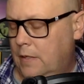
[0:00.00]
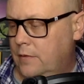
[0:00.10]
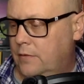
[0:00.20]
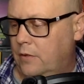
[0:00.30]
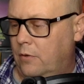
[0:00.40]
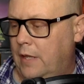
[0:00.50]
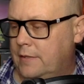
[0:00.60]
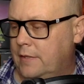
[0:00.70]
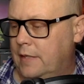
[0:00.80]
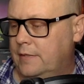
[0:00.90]
So
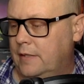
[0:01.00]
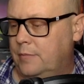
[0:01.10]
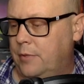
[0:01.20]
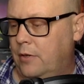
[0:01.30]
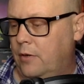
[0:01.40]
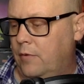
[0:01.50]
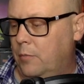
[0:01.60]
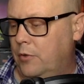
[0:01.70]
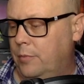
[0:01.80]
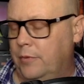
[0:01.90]
that's nice. They split it over
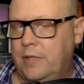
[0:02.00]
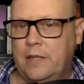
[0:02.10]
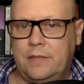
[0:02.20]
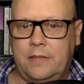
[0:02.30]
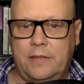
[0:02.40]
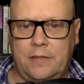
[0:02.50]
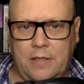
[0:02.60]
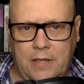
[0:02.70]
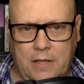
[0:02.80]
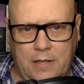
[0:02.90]
multiple
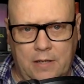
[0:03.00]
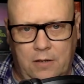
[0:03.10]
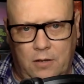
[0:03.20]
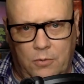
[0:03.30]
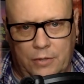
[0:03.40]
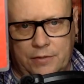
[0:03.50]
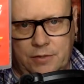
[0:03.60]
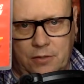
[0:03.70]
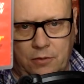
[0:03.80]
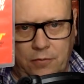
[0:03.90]
discs.
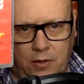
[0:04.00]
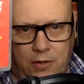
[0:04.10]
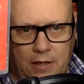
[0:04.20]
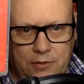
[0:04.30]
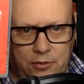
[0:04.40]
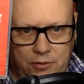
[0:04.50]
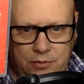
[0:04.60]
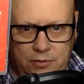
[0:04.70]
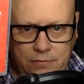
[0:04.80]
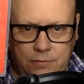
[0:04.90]
Always good for
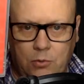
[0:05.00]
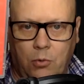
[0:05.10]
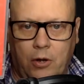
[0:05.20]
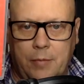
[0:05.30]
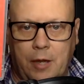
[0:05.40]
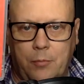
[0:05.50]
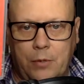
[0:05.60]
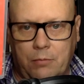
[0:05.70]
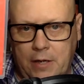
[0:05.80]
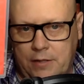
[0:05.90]
collectors who worry about
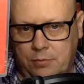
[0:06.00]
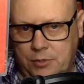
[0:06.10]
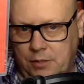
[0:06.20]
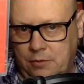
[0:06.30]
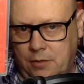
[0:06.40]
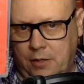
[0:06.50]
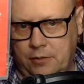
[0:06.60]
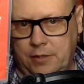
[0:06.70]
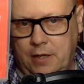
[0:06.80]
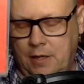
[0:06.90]
bit rates, which I totally
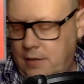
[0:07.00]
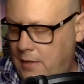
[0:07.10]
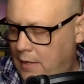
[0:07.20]
understand.